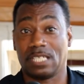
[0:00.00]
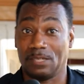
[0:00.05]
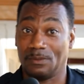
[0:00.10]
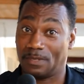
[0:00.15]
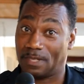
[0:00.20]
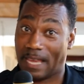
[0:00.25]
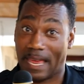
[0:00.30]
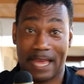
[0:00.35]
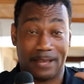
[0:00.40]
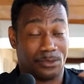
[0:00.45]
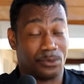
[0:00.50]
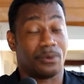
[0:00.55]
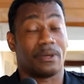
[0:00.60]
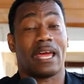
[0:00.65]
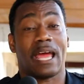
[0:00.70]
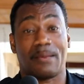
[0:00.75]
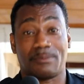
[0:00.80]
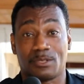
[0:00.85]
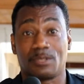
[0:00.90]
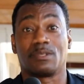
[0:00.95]
She was doing
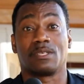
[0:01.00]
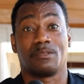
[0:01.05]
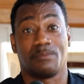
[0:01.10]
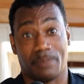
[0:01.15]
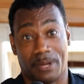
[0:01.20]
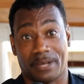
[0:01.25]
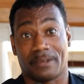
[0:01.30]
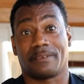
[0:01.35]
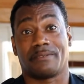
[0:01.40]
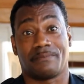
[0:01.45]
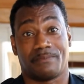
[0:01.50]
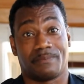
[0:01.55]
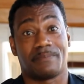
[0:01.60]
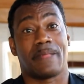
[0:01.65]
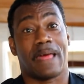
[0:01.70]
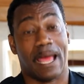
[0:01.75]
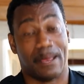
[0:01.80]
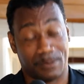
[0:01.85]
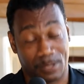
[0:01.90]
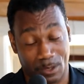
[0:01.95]
absolutely better,
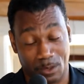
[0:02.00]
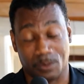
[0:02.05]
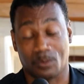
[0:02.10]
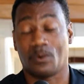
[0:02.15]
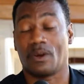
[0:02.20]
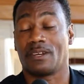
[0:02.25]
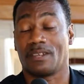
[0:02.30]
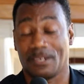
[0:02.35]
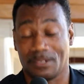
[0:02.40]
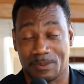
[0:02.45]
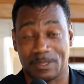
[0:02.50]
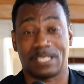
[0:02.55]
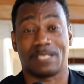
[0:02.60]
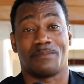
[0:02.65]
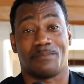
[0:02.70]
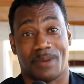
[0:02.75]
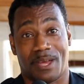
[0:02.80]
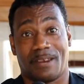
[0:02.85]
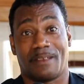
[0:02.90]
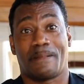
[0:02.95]
absolutely 100%
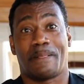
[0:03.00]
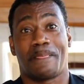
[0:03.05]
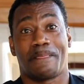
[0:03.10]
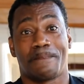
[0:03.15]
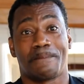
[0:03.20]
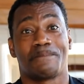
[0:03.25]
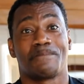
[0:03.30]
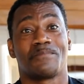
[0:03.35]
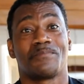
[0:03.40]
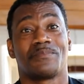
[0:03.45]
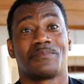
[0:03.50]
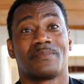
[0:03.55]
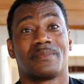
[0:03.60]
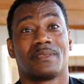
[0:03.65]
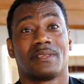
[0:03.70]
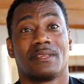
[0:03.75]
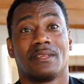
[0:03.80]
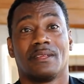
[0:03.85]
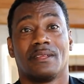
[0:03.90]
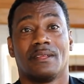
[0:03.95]
better. And she didn't
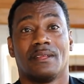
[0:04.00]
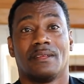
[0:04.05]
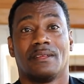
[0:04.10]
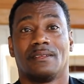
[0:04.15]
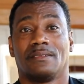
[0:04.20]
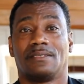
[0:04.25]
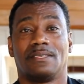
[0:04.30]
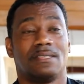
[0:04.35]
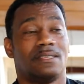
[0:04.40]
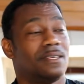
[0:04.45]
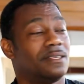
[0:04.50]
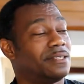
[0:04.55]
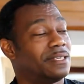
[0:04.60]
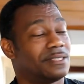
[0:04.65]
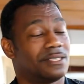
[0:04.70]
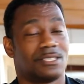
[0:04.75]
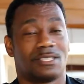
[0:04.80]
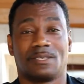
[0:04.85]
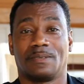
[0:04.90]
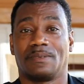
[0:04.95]
get suspended from school. She didn't
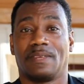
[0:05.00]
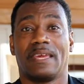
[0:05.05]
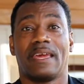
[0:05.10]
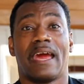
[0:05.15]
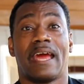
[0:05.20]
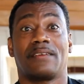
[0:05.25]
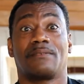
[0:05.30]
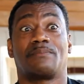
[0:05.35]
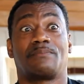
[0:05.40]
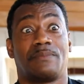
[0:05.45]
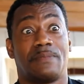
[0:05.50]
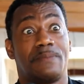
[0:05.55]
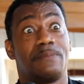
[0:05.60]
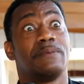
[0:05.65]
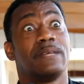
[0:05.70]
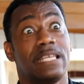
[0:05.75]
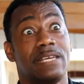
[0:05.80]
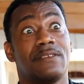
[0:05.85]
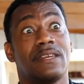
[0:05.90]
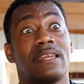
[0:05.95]
get suspended.
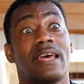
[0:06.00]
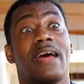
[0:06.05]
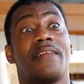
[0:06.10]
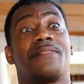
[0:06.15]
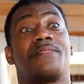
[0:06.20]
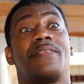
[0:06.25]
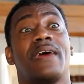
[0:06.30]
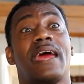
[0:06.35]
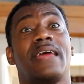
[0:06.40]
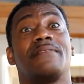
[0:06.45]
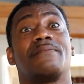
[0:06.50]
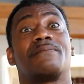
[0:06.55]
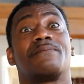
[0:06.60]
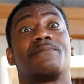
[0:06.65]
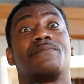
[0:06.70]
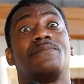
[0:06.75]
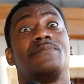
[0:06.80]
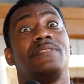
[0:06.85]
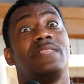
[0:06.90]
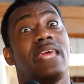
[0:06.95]
Believe it or not, that
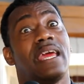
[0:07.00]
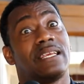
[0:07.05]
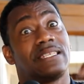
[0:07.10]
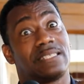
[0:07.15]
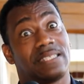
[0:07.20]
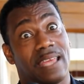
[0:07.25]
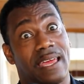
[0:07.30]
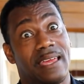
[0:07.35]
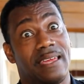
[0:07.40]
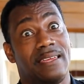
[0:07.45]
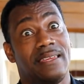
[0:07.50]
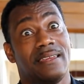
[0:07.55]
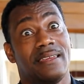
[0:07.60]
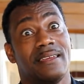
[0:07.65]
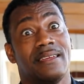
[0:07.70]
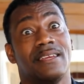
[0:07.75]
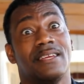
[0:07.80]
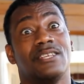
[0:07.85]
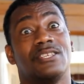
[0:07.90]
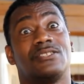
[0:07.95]
next day,
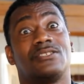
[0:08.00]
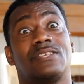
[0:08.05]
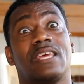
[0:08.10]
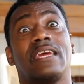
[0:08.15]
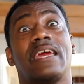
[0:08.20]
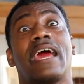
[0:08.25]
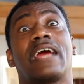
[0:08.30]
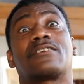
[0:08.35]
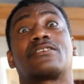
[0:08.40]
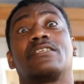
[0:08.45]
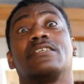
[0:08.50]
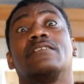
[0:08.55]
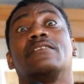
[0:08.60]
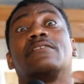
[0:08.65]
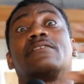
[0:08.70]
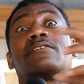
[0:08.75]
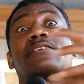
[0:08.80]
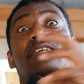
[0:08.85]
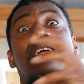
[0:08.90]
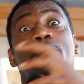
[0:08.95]
they actually
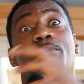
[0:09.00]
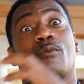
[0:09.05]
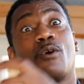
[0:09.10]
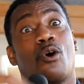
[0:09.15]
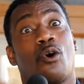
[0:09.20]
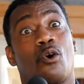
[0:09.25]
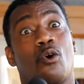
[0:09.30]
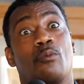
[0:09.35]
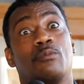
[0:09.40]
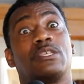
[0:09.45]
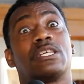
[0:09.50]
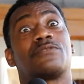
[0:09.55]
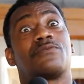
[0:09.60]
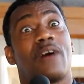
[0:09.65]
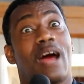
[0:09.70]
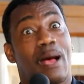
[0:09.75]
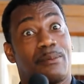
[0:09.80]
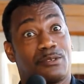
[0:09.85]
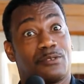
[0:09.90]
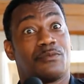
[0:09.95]
kept her home just for
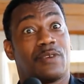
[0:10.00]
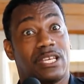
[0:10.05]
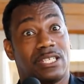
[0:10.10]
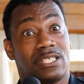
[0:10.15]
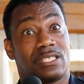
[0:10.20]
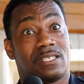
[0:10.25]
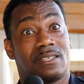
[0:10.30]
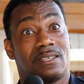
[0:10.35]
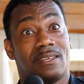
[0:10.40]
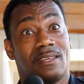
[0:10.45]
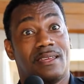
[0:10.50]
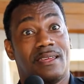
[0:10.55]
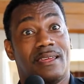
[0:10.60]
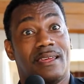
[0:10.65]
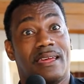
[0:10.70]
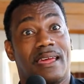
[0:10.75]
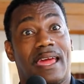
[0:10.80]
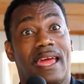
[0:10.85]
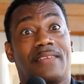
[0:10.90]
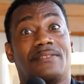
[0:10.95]
observation.
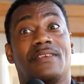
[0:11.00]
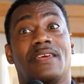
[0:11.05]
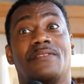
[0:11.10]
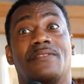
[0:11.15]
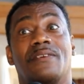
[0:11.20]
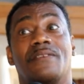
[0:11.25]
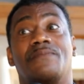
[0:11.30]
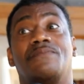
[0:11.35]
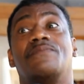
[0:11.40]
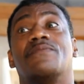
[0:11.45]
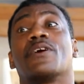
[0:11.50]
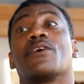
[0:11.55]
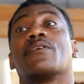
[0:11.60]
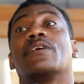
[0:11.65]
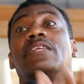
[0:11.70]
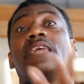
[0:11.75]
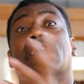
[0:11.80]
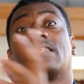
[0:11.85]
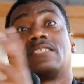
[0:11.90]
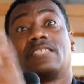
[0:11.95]
And then the very
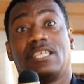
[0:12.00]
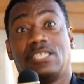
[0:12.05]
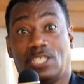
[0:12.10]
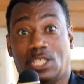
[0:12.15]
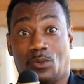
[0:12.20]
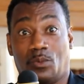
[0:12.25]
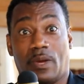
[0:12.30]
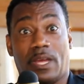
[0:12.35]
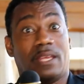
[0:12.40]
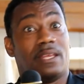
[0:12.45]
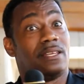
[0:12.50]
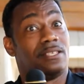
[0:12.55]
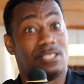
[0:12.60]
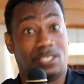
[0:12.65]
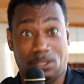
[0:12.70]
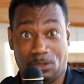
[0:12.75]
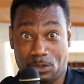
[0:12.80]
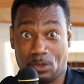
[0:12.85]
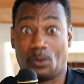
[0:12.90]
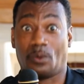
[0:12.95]
next day she went and
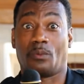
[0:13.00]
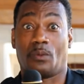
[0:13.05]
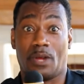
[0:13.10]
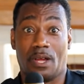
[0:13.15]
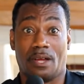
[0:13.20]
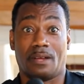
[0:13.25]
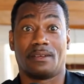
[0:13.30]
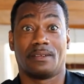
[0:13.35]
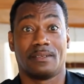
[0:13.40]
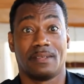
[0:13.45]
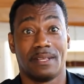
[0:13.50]
she was doing well.